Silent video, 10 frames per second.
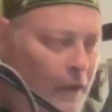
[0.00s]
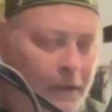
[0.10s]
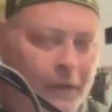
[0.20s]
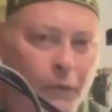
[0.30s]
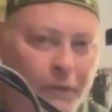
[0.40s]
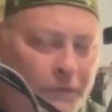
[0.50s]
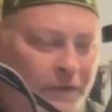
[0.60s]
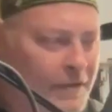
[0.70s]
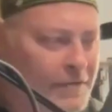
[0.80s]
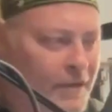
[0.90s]
I know we
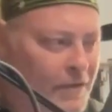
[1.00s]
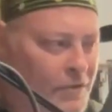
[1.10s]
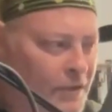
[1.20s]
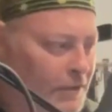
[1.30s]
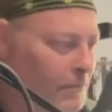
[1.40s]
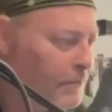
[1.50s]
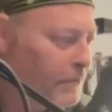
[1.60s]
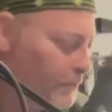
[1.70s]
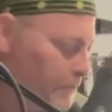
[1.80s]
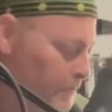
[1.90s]
did a sound check
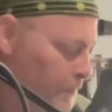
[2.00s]
before.